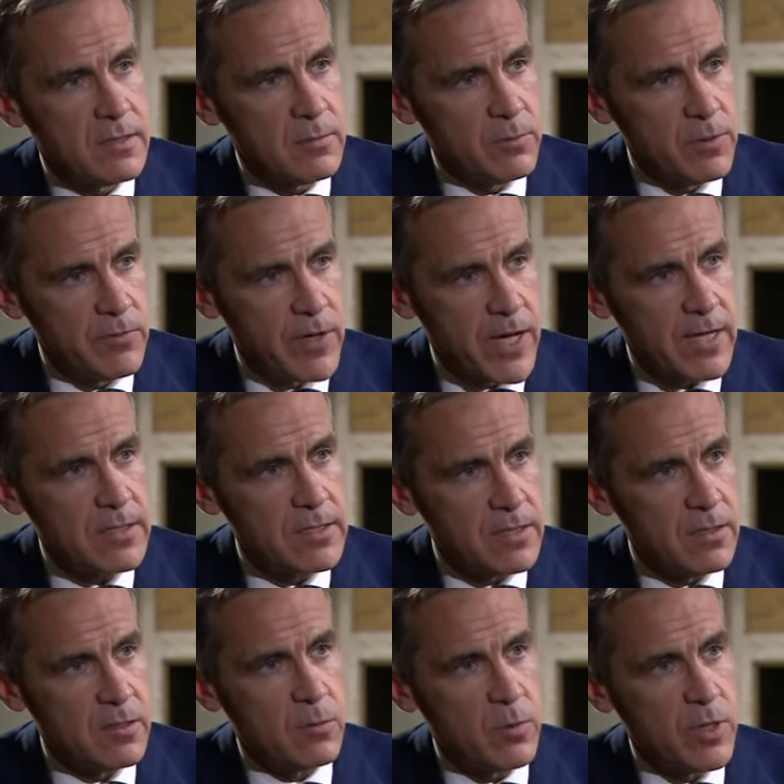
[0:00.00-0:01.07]
We've acted
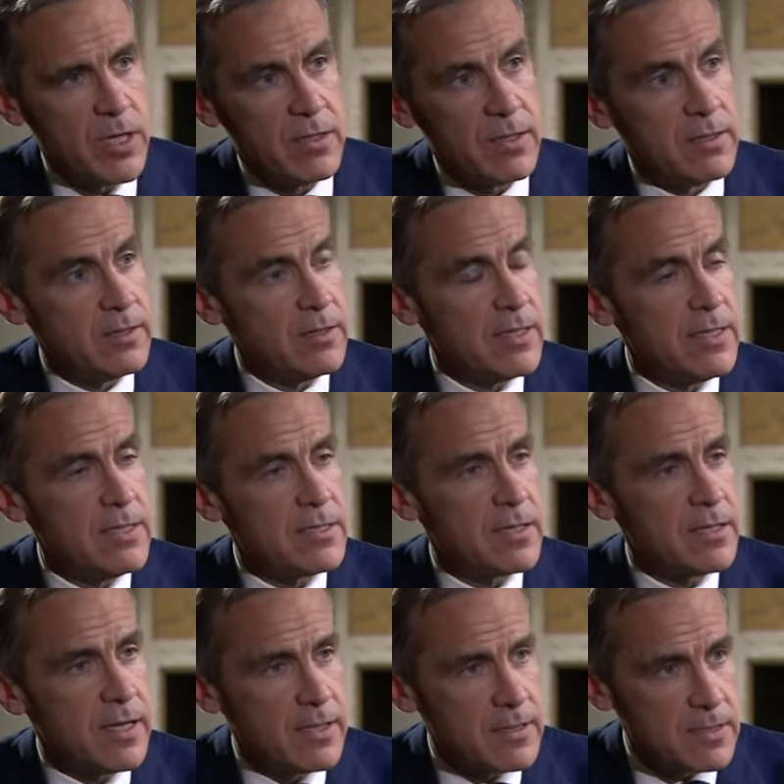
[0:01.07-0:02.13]
in a way that leans
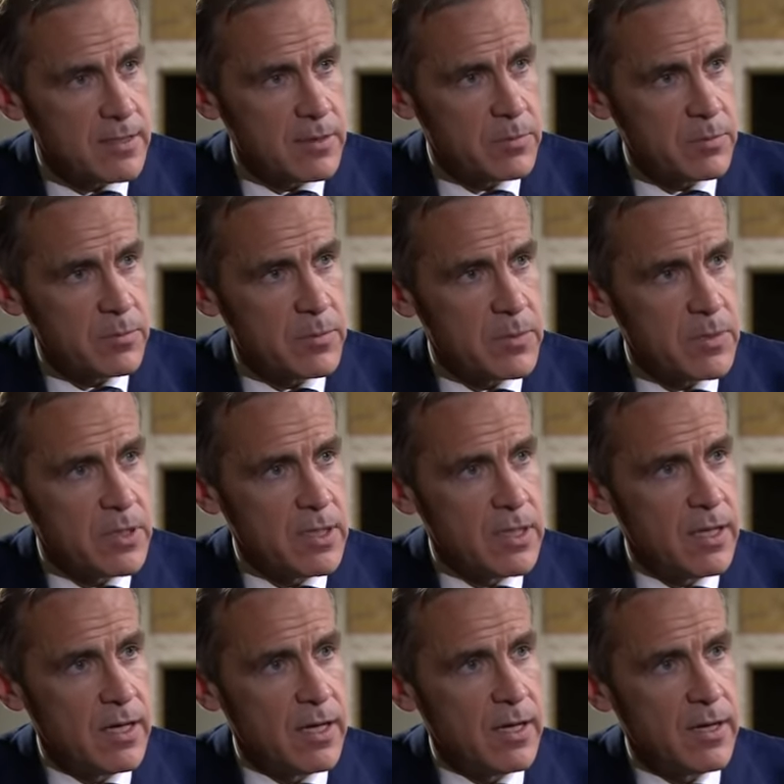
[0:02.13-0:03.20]
against them
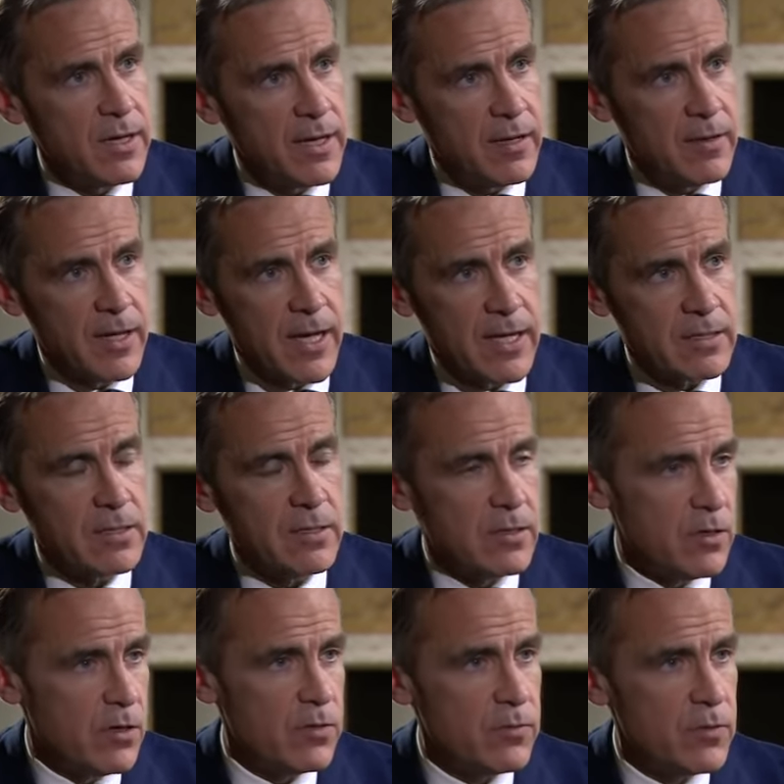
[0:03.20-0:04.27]
and acted,
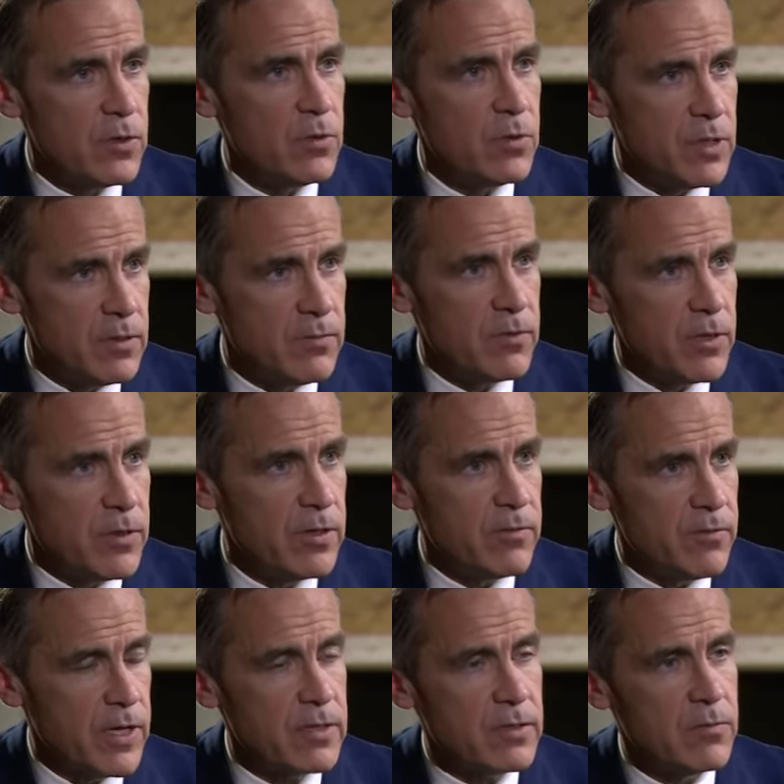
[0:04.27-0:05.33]
in our view, in a very
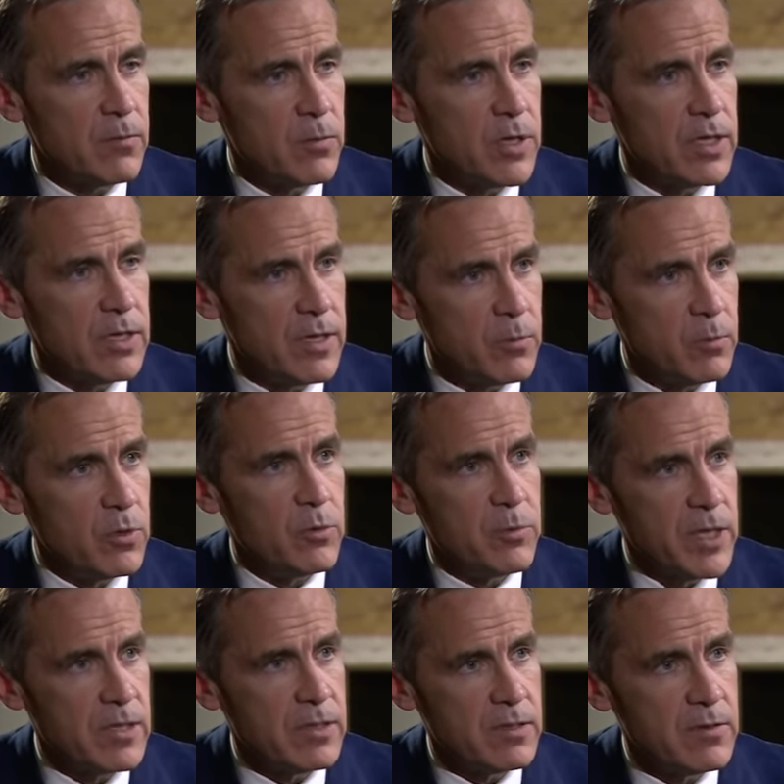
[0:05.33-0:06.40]
effective way that will
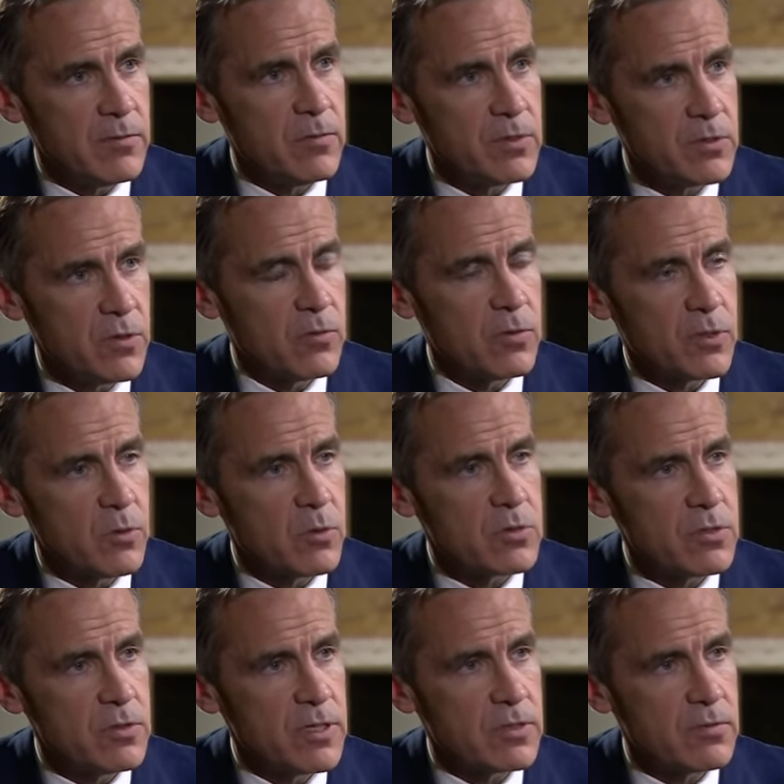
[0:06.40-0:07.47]
make a difference over the
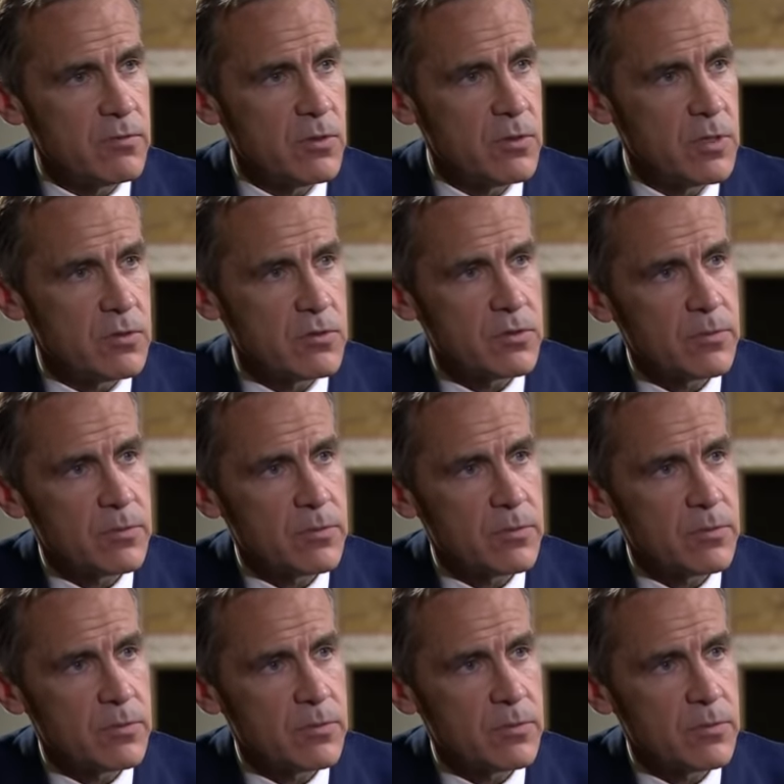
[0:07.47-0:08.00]
course of the next few years.